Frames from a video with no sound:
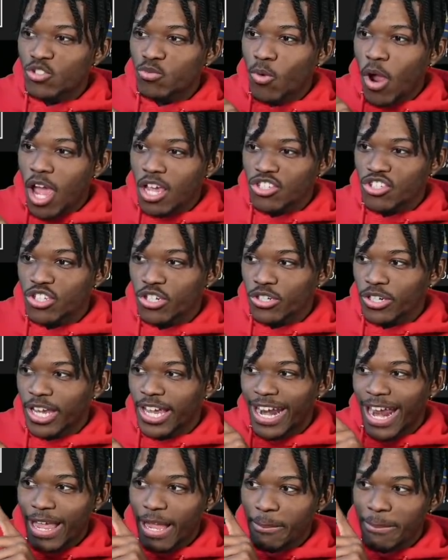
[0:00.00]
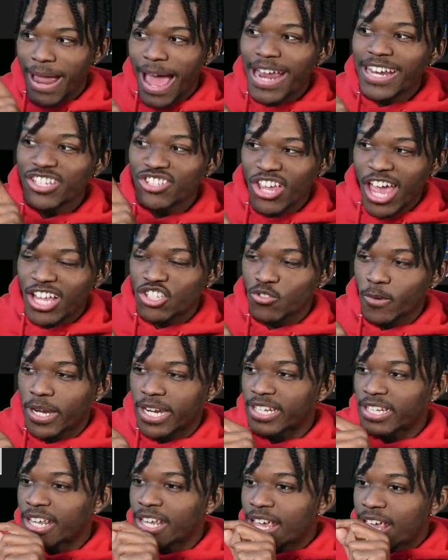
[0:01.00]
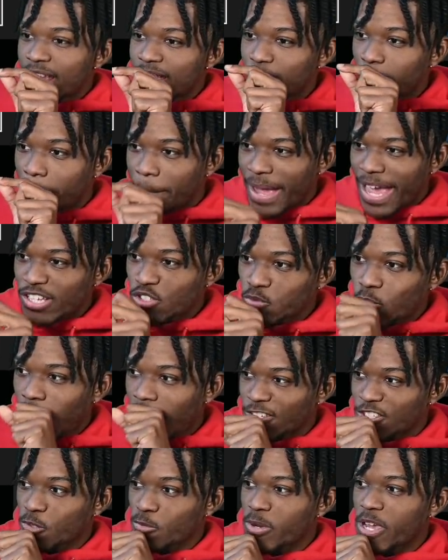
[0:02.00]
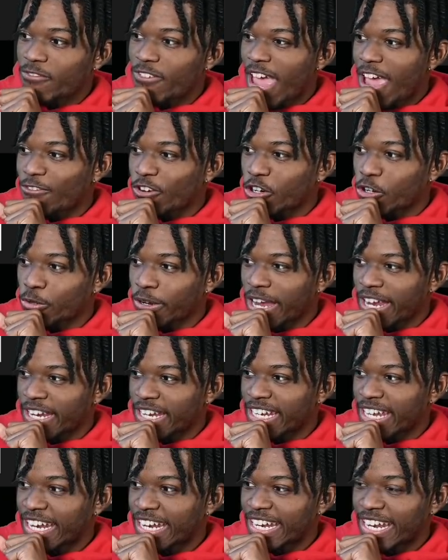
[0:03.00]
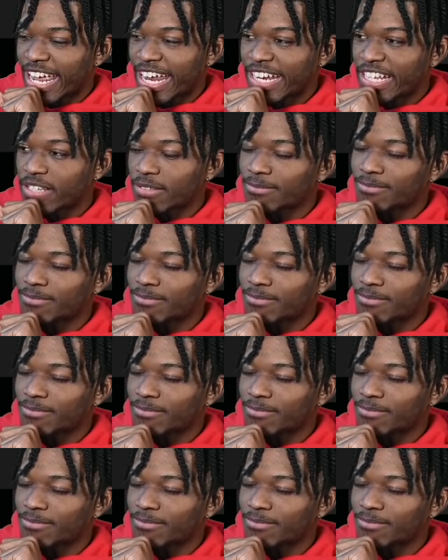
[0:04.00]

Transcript: roster, and I am not exaggerating. The best roster we have ever created in an 80,